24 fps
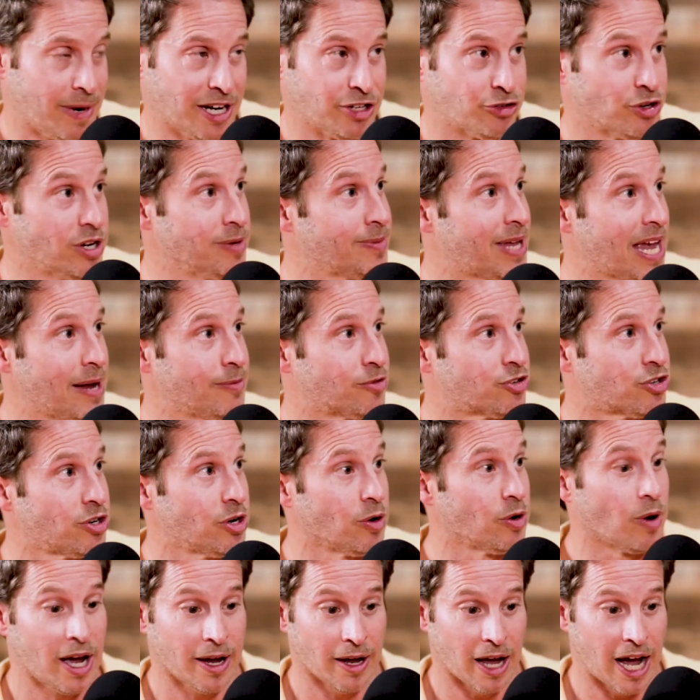dream came true.
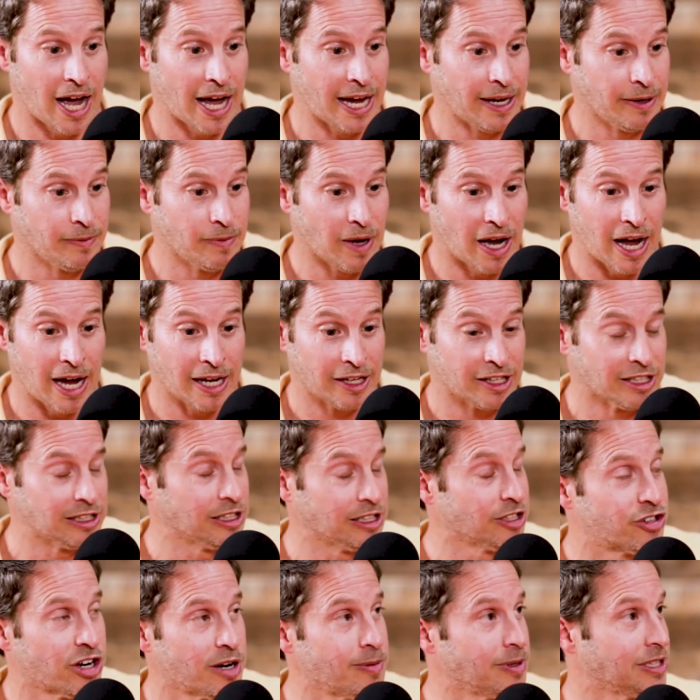I could
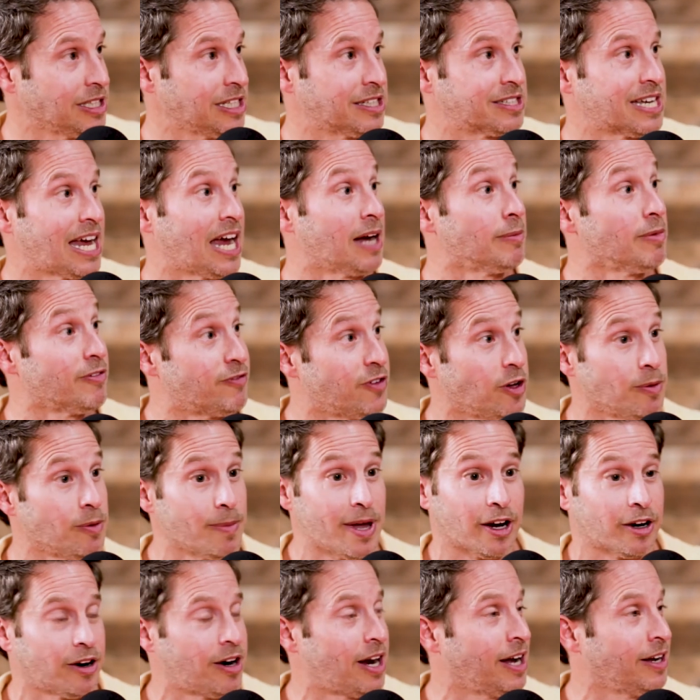legitimately say I'm a
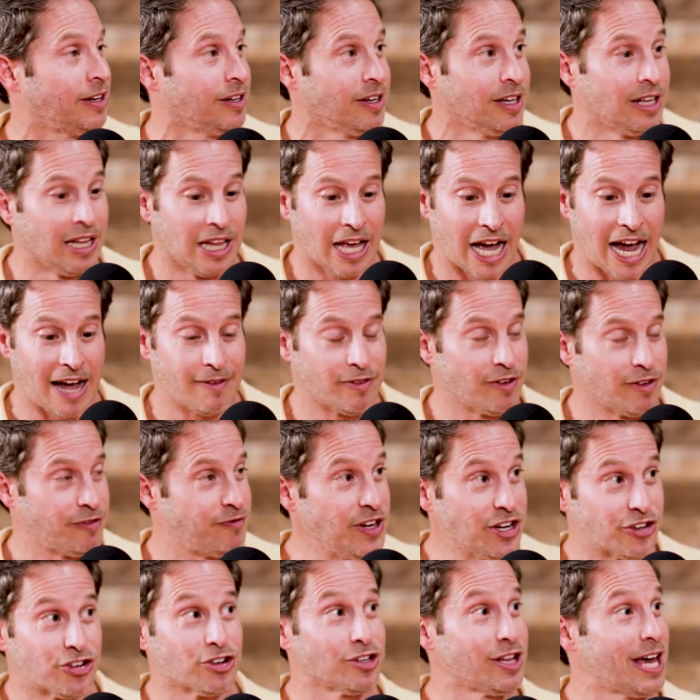filmmaker. I have a
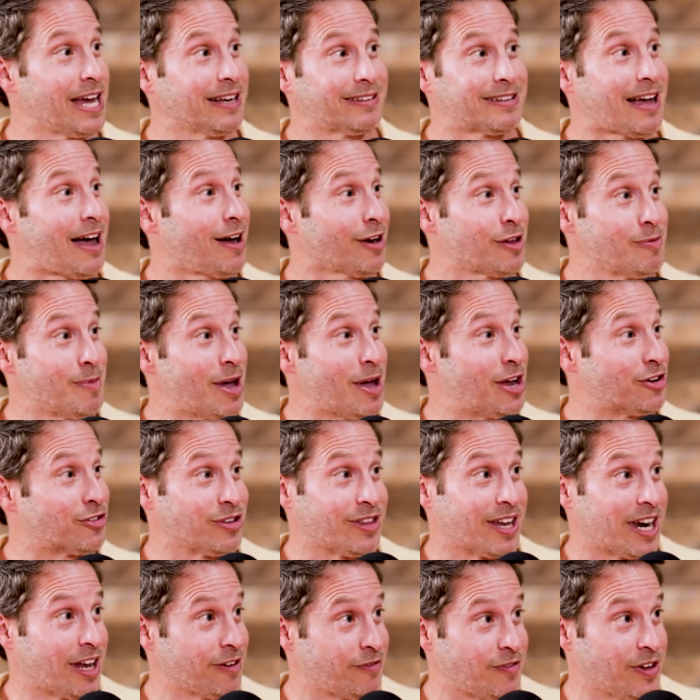feature-length documentary
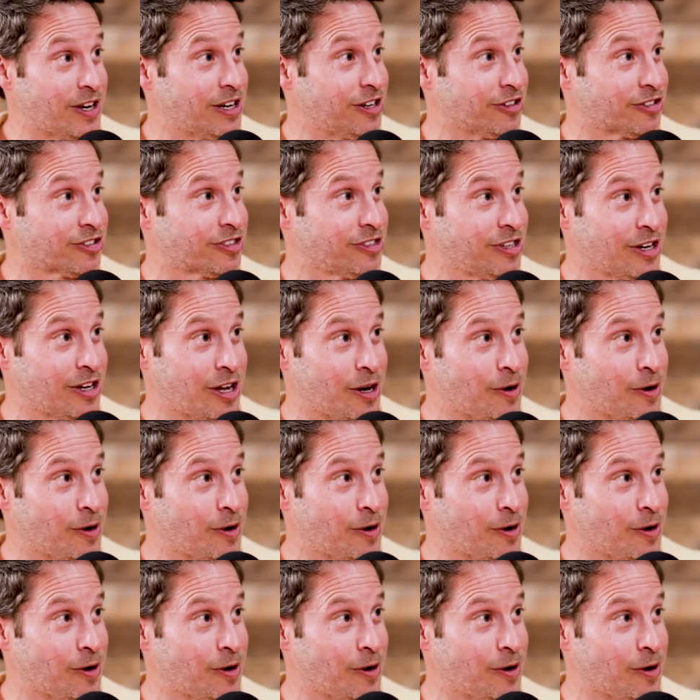that I finished, And